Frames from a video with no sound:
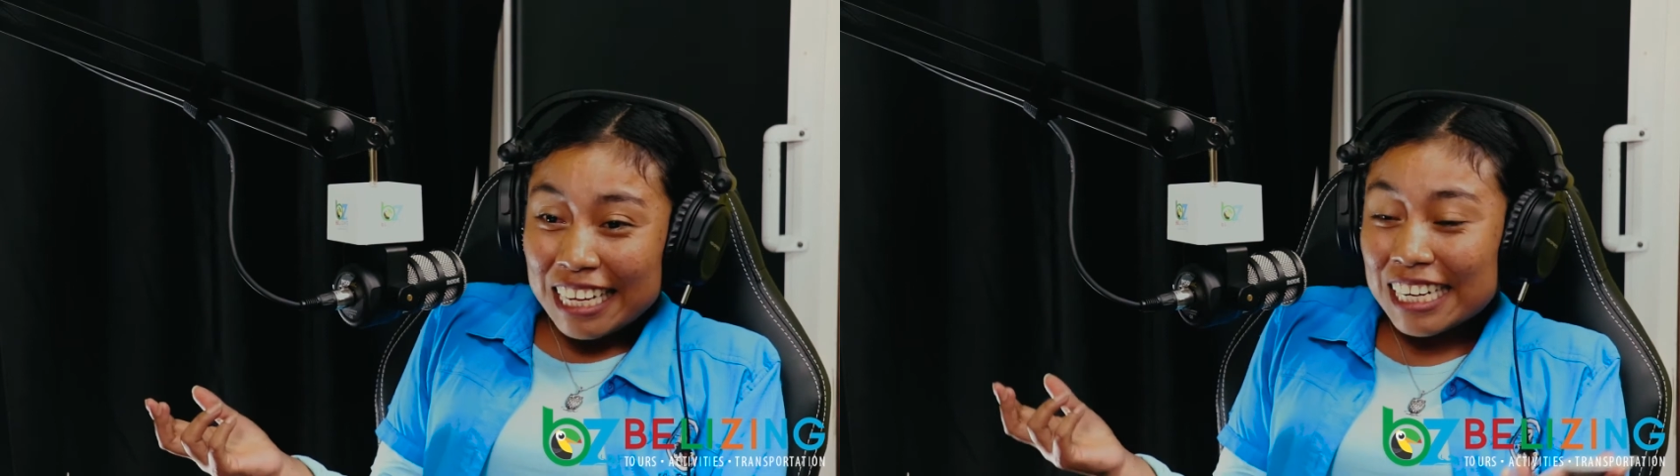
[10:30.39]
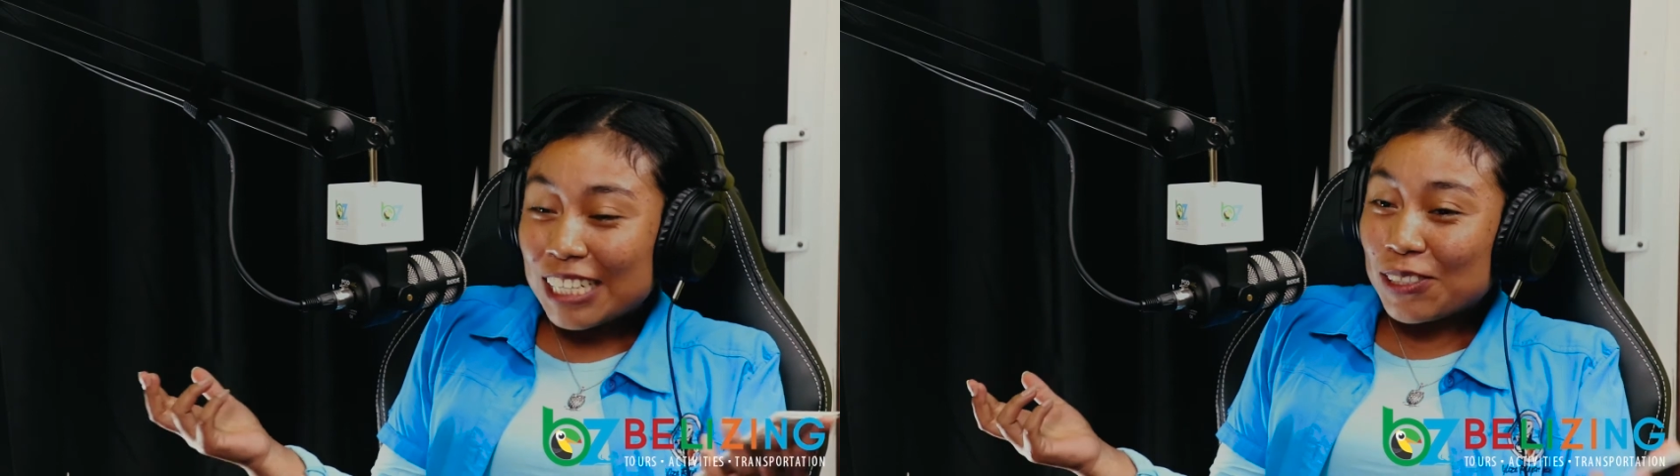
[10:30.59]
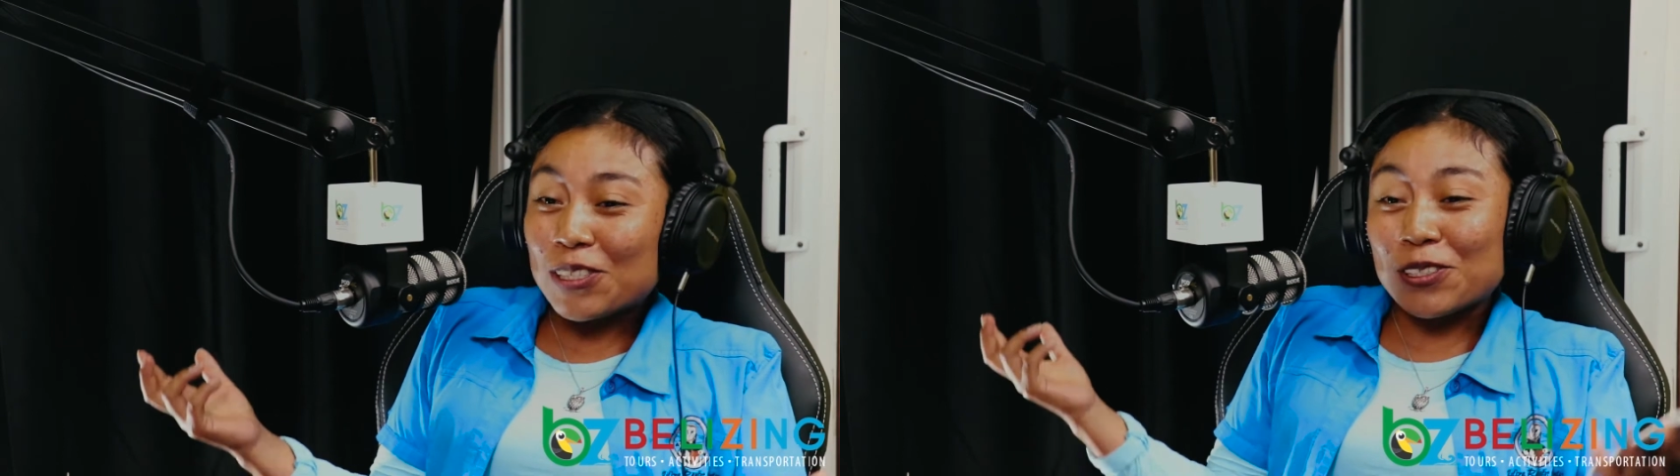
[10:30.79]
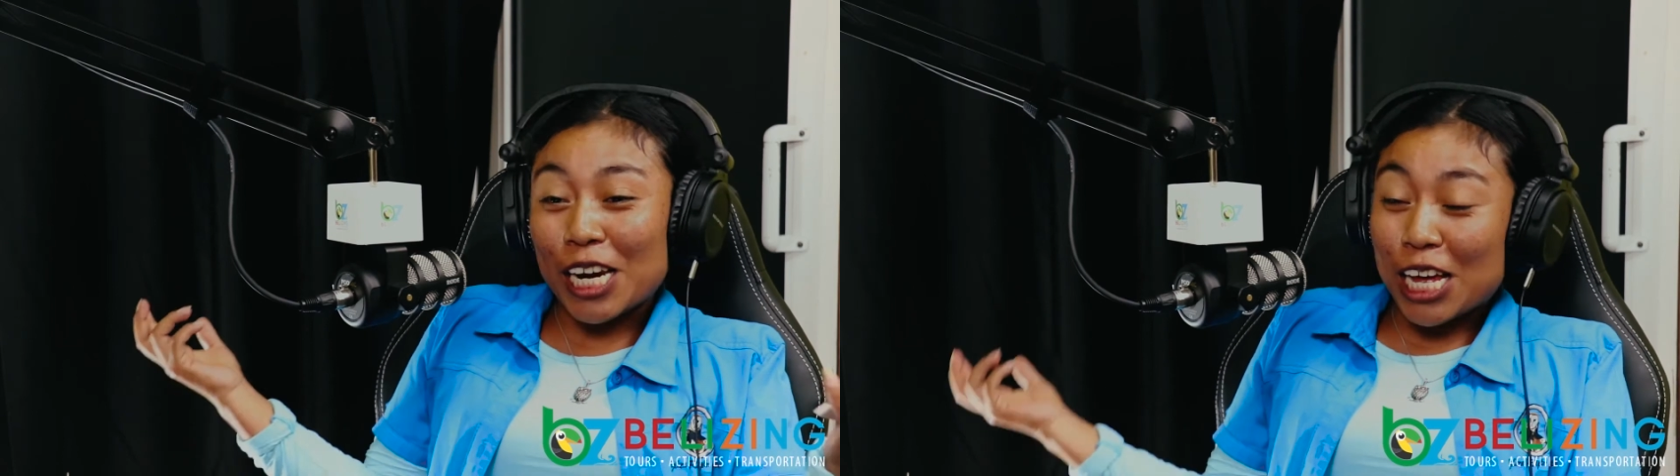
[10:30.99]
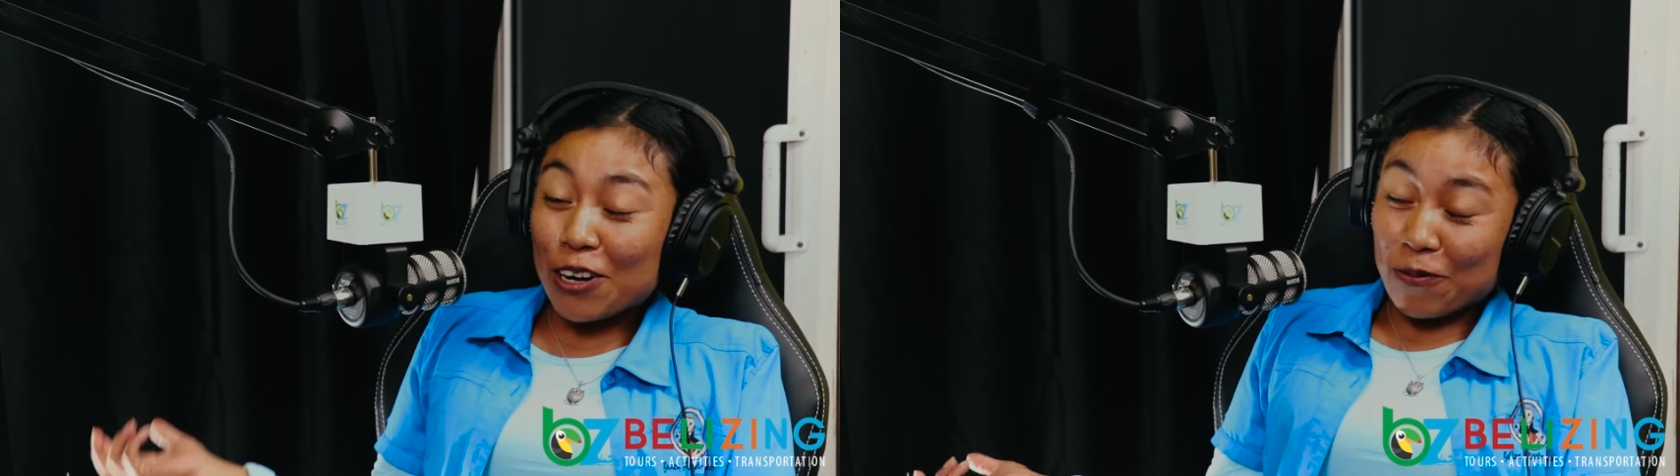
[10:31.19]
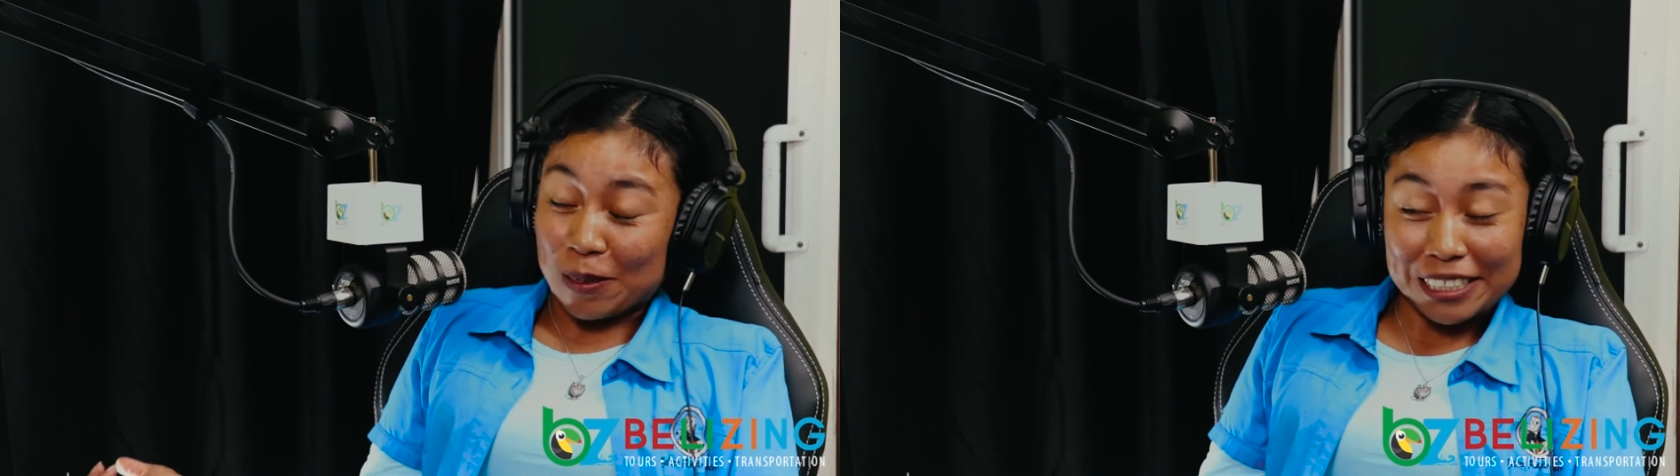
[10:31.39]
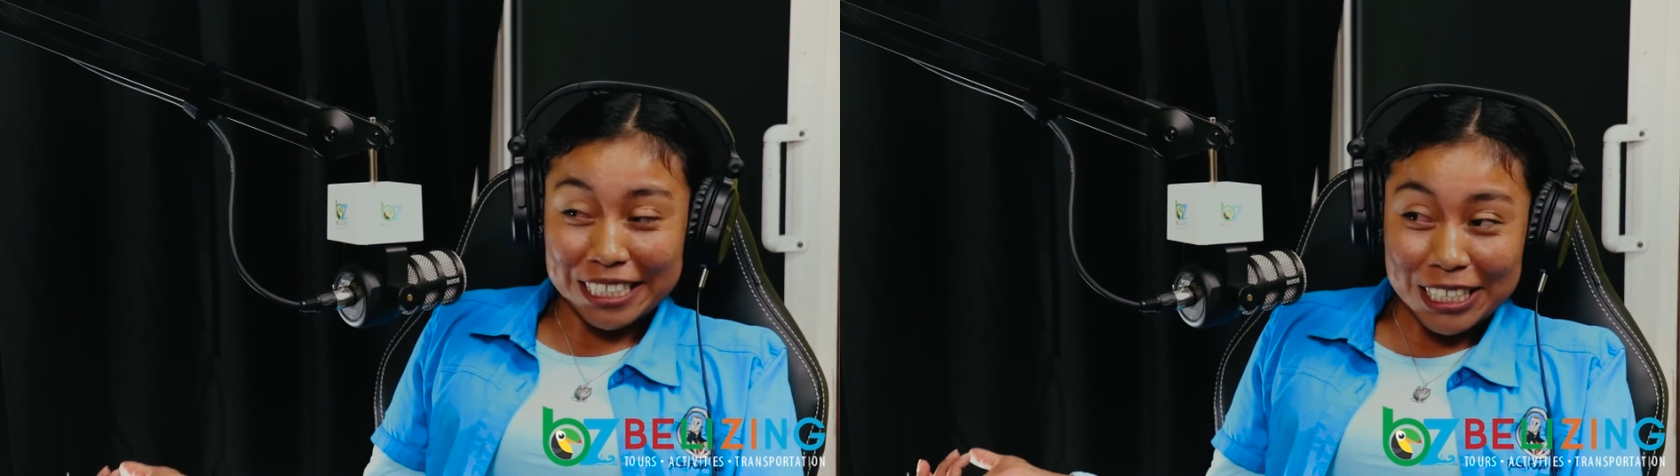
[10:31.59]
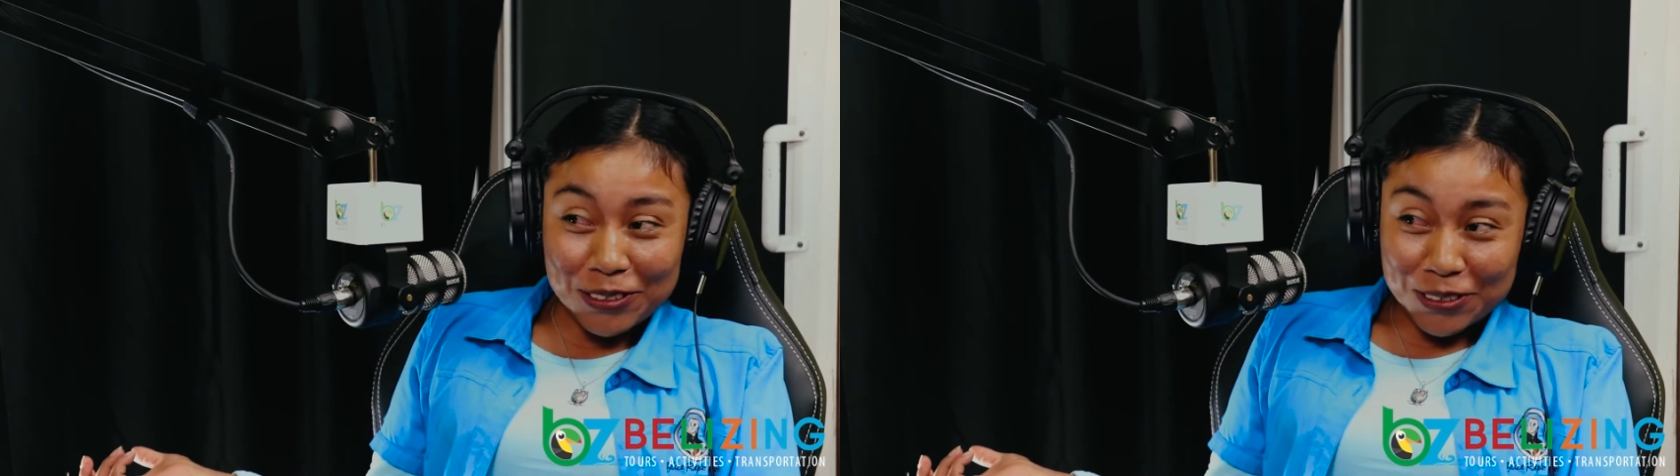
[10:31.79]
and also there's a lot of
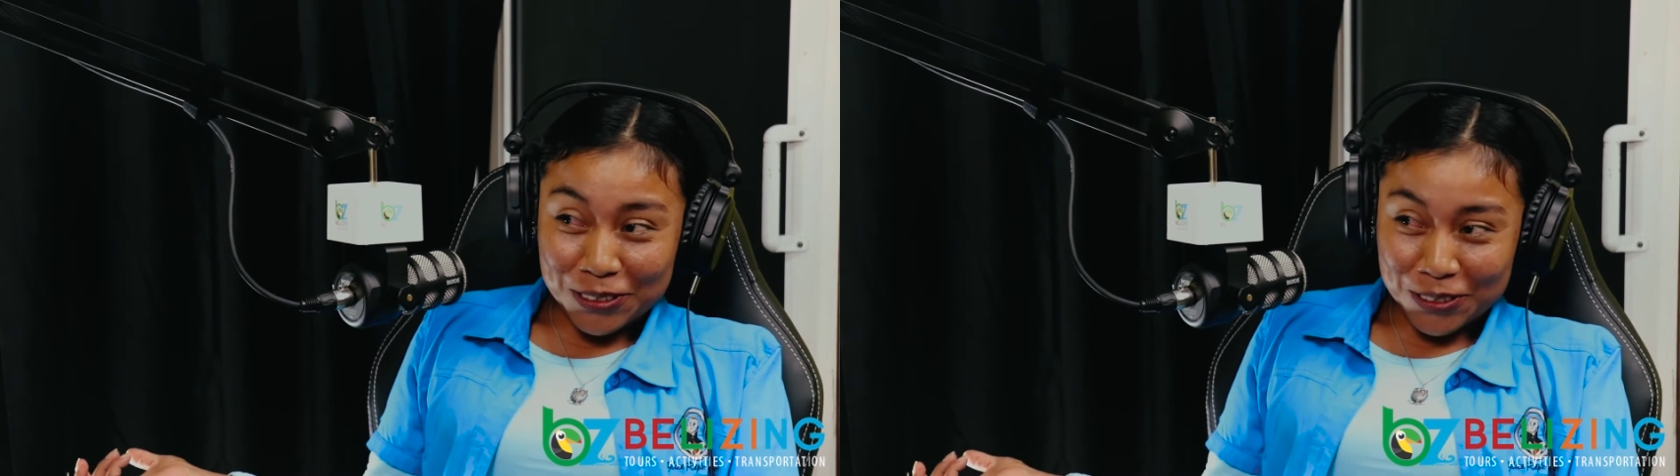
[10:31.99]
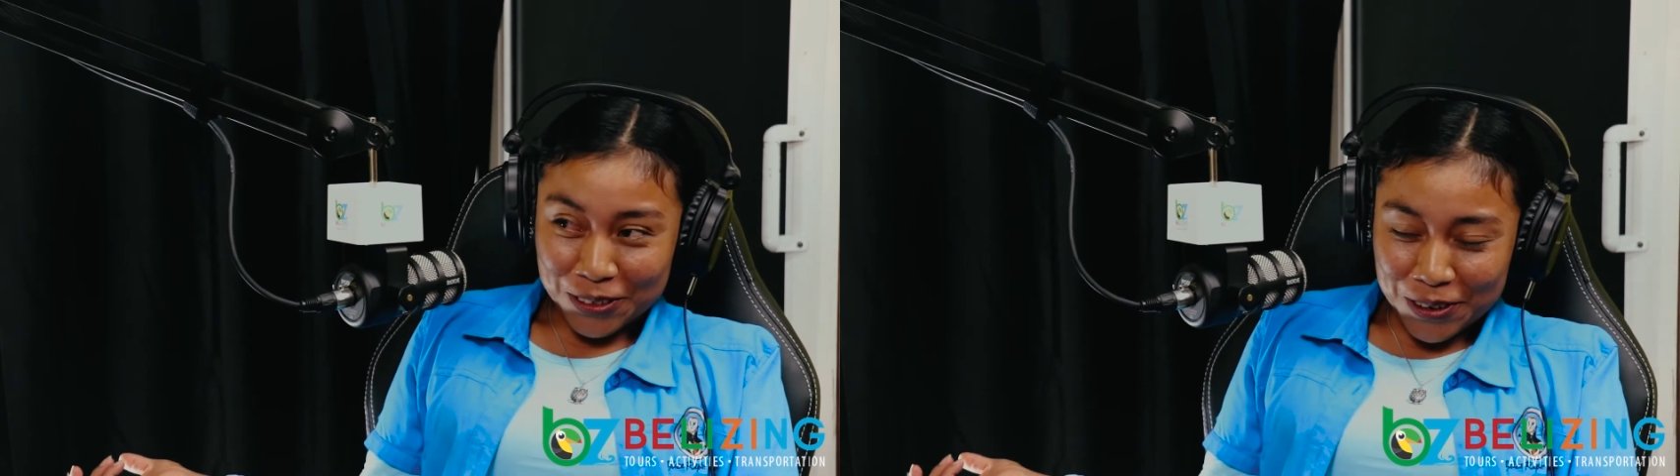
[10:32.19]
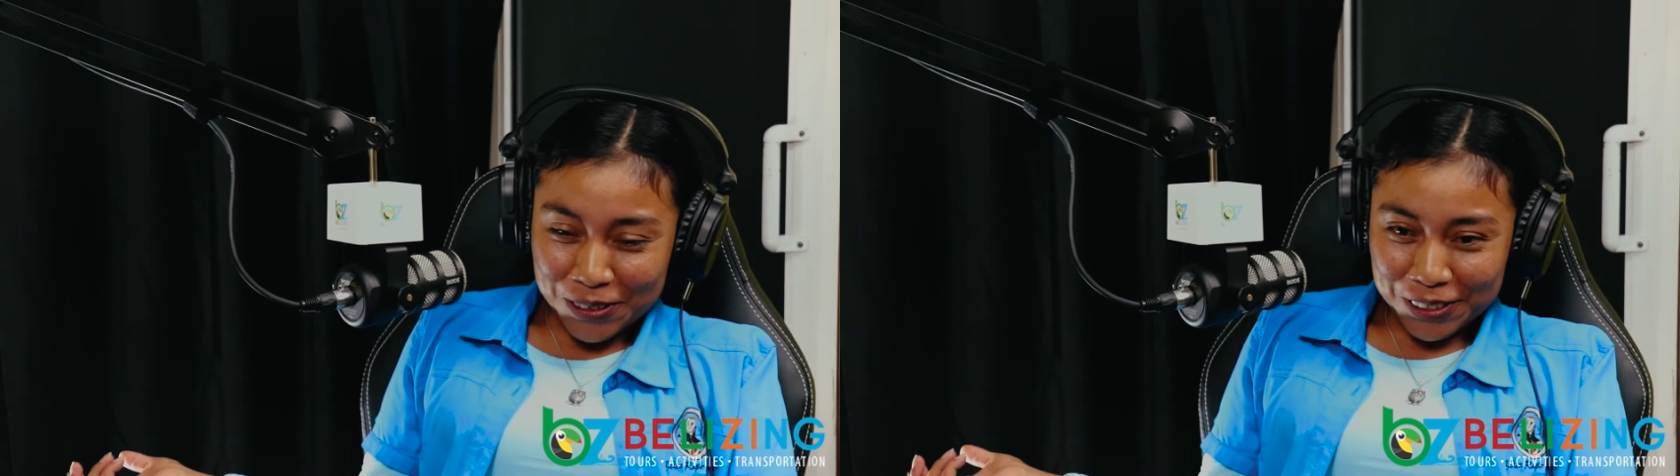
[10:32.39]
mosquitoes, you know?